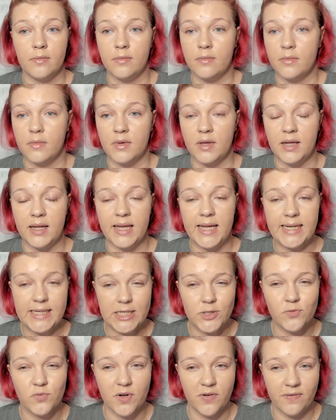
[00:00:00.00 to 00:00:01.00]
the light
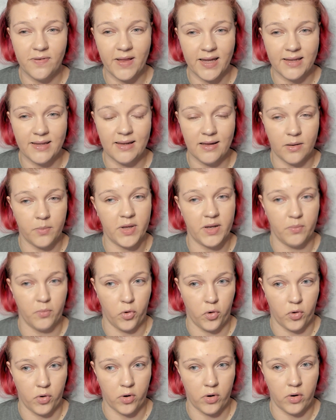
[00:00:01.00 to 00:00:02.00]
is reflecting a bit
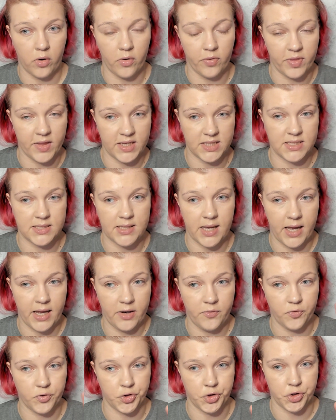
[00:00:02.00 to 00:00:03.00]
more on this
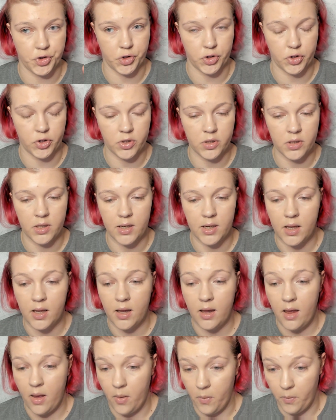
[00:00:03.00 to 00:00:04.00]
side for sure,
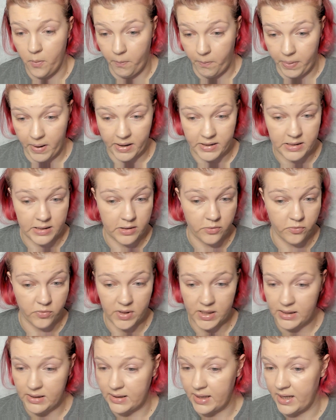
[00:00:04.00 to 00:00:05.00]
but in
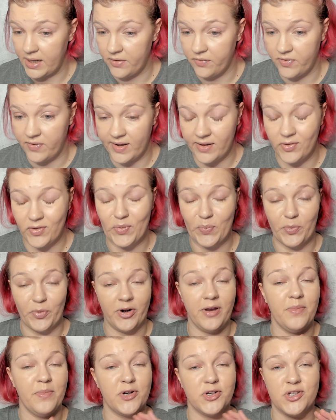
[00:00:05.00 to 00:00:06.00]
real life they look
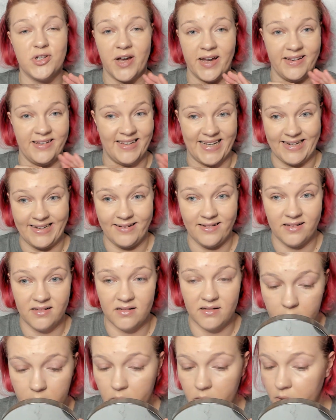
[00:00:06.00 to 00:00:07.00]
pretty much
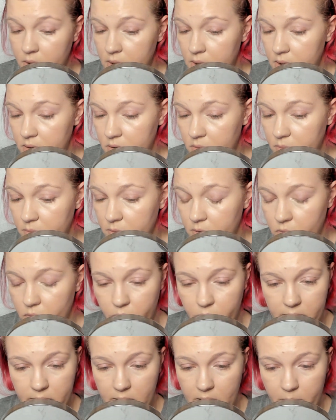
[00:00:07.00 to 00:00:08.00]
identical. Looking in the mirror
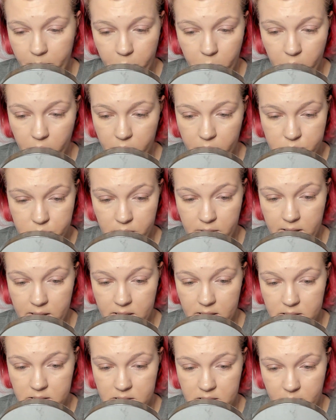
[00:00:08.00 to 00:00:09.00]
really up close, you
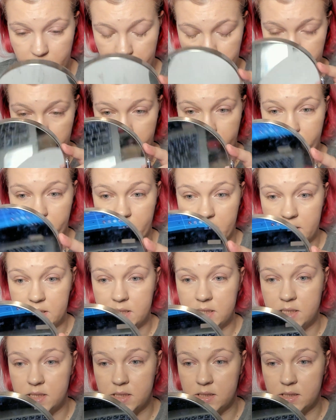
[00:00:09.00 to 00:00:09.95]
cannot see much difference.